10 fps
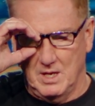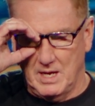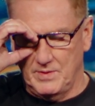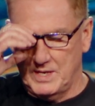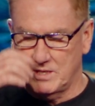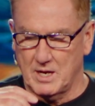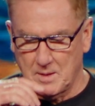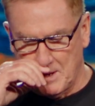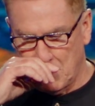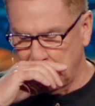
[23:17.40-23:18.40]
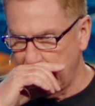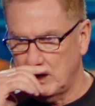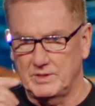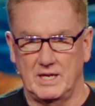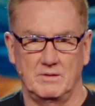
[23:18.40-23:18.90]
they talk about
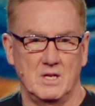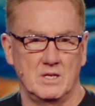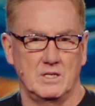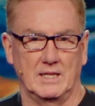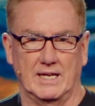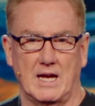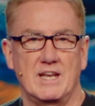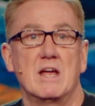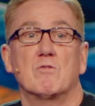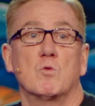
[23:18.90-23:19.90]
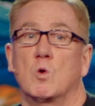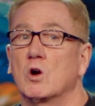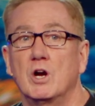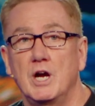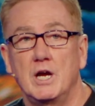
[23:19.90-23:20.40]
how that, like, I never
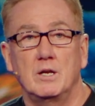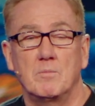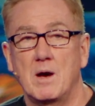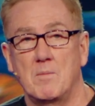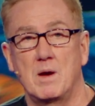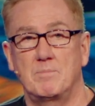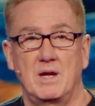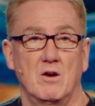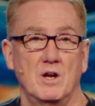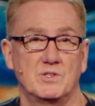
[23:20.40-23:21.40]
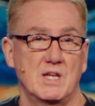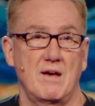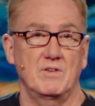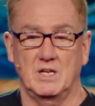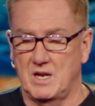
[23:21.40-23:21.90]
worried about my parents
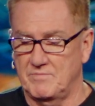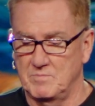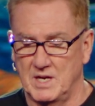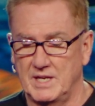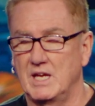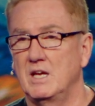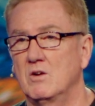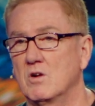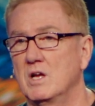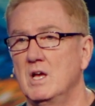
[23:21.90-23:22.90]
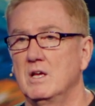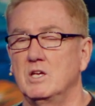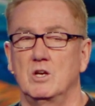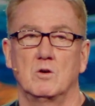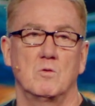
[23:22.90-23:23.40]
having enough money, or,
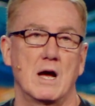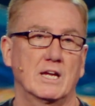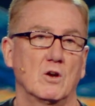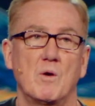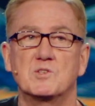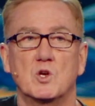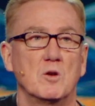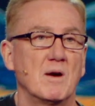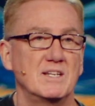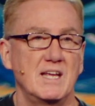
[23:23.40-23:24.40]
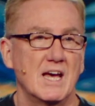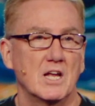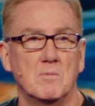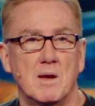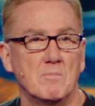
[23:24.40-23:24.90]
you know, I could always go to my
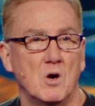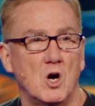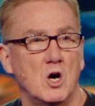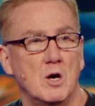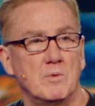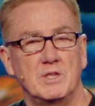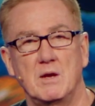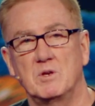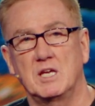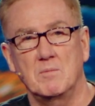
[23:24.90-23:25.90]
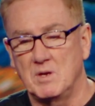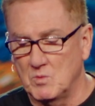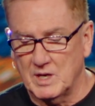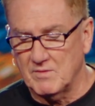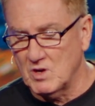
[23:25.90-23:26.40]
dad or my mom and they would get me
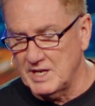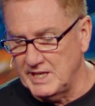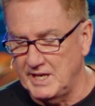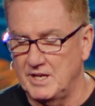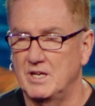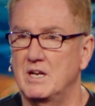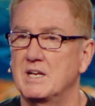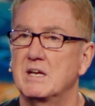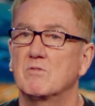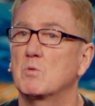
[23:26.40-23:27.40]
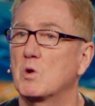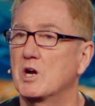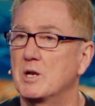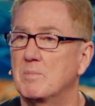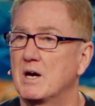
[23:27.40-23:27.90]
whatever I needed. I never
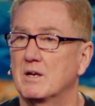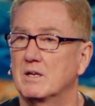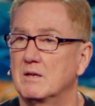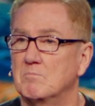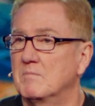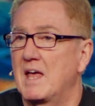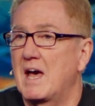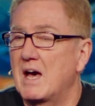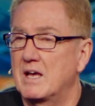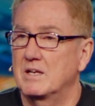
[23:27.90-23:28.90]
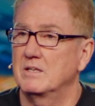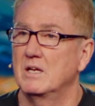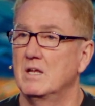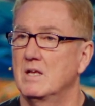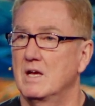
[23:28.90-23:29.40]
worried about that.
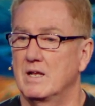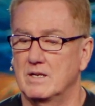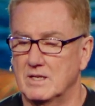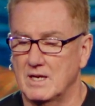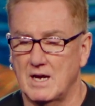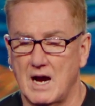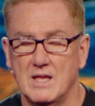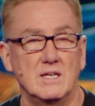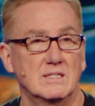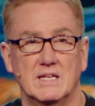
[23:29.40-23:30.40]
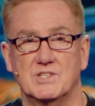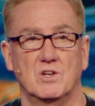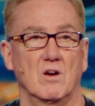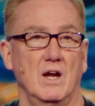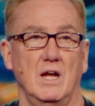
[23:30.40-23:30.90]
And I think that's
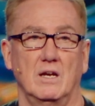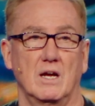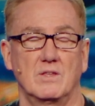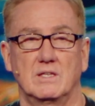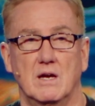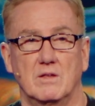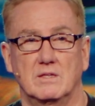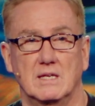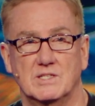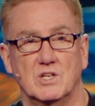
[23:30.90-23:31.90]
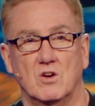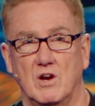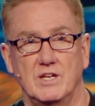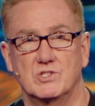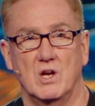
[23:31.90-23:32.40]
great. I think that's a
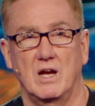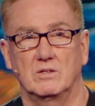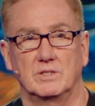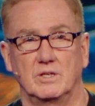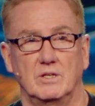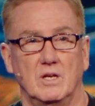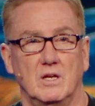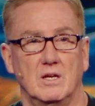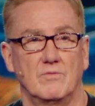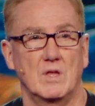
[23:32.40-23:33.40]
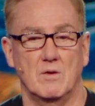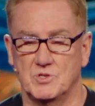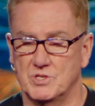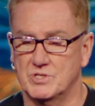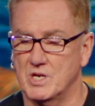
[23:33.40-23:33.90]
great childhood, if that
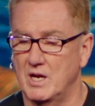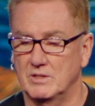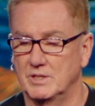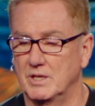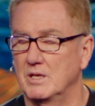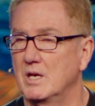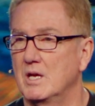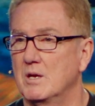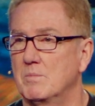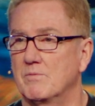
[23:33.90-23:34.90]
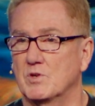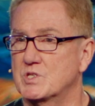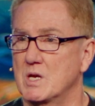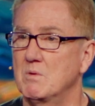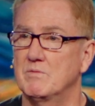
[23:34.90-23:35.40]
was your childhood. But for
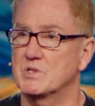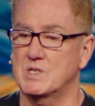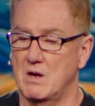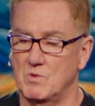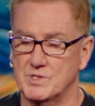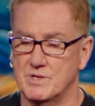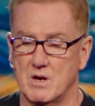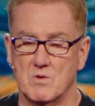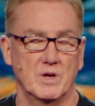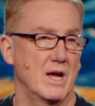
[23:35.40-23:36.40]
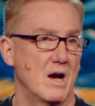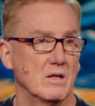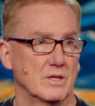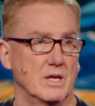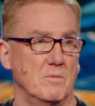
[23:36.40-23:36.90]
some of us, that wasn't our
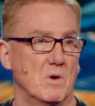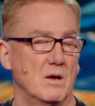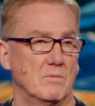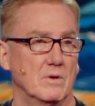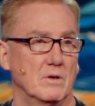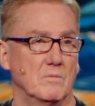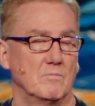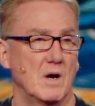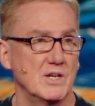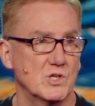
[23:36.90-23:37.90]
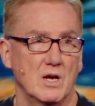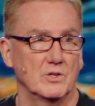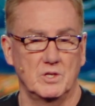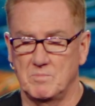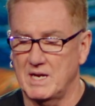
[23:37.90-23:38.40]
reality. My
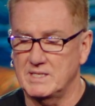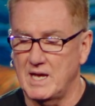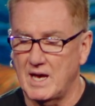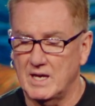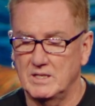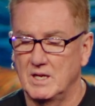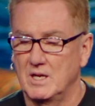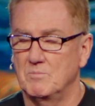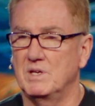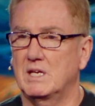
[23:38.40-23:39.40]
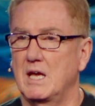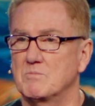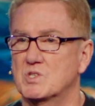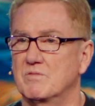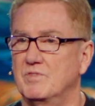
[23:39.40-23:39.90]
childhood, my dad became
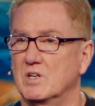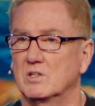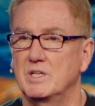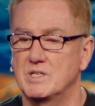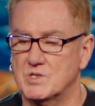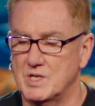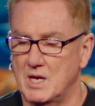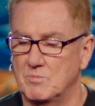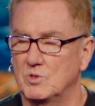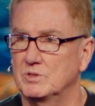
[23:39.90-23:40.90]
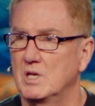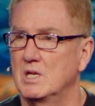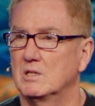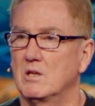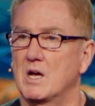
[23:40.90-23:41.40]
severely disabled,
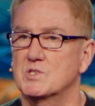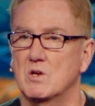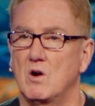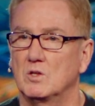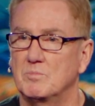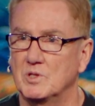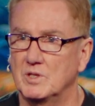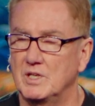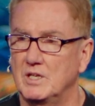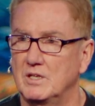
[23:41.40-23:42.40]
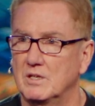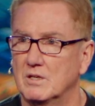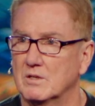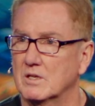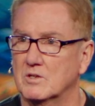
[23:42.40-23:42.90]
lost all ability
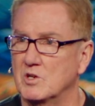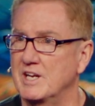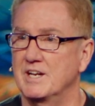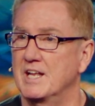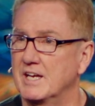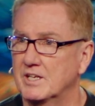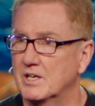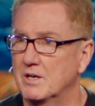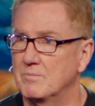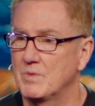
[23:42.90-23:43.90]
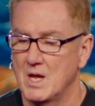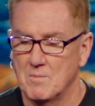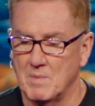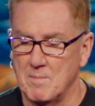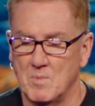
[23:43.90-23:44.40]
to create an income.
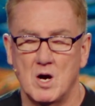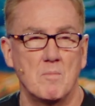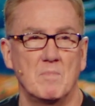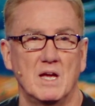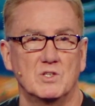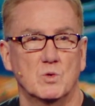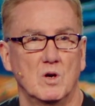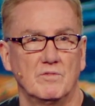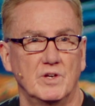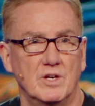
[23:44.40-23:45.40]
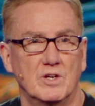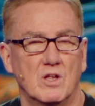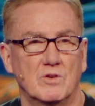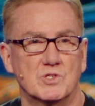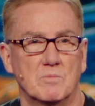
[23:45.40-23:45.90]
My mom made
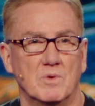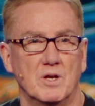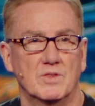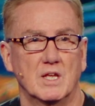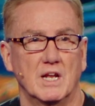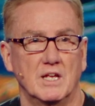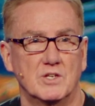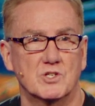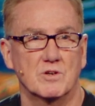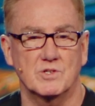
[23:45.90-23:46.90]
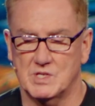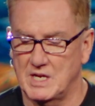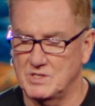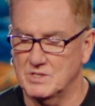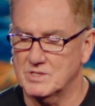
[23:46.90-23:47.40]
$1,200 a month at an insurance
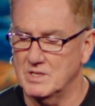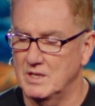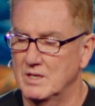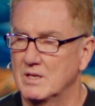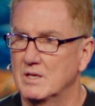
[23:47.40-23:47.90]
agency,